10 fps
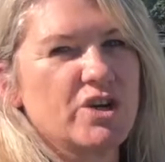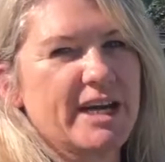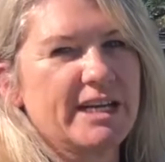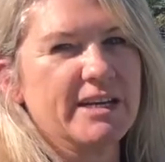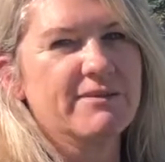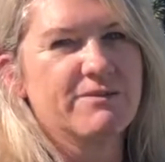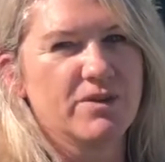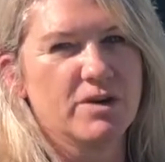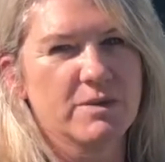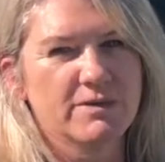any
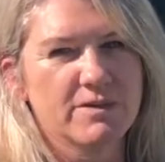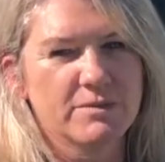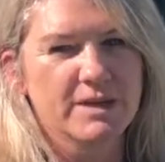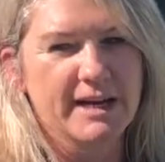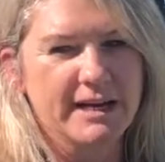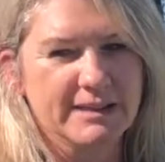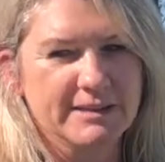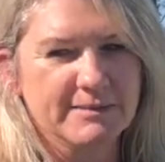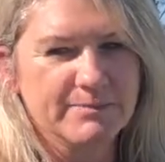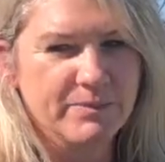vermin from your garden.
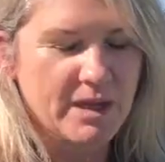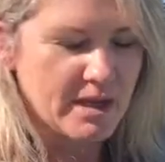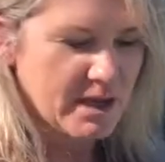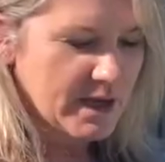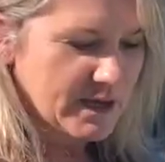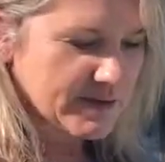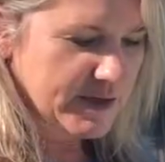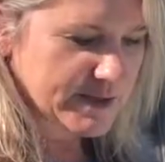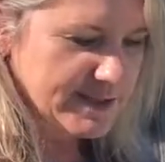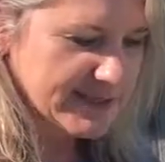
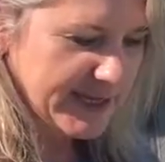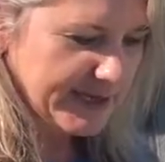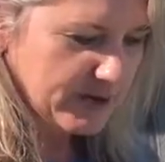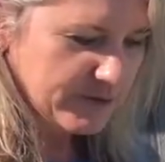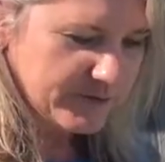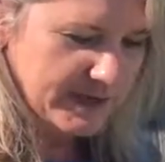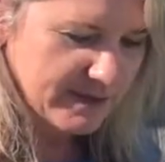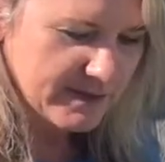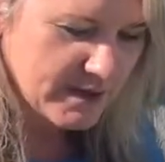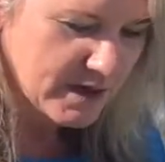So to start off with,
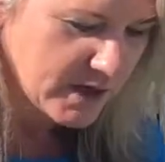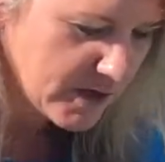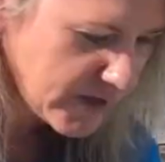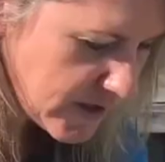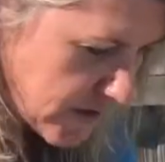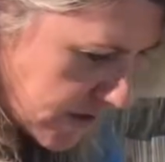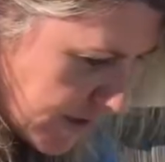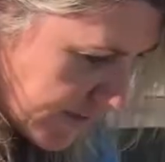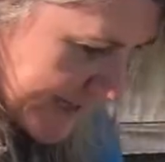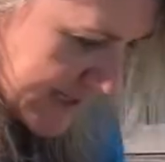I
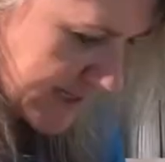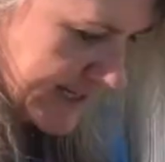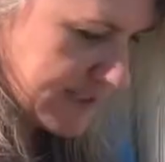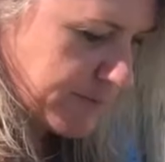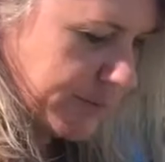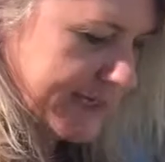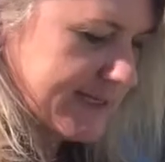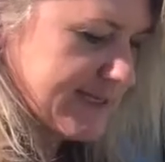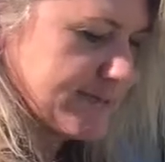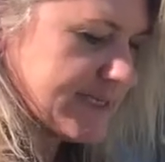always like to place
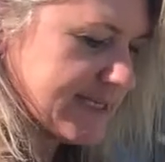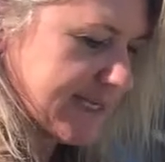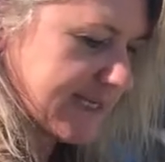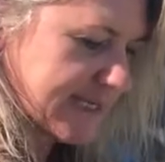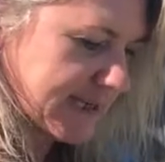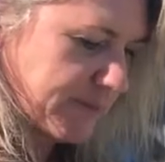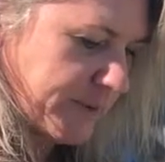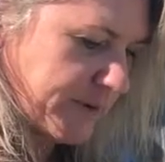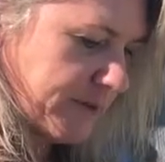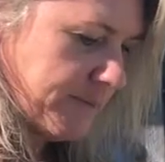some sticks at the
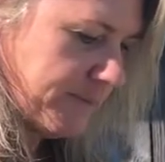bottom,